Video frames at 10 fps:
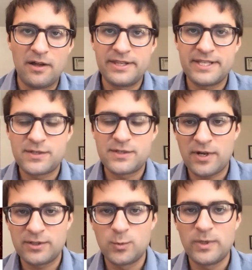on this
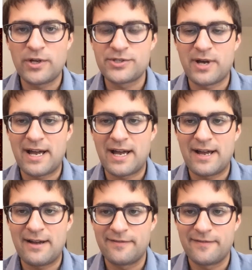front, we also
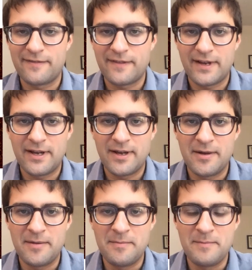have
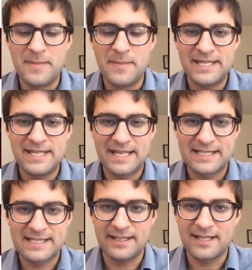many exciting
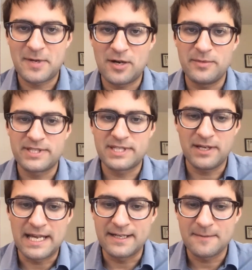experiments coming online.
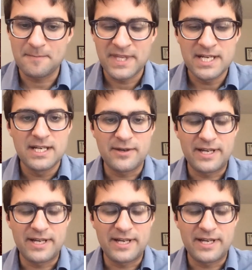So I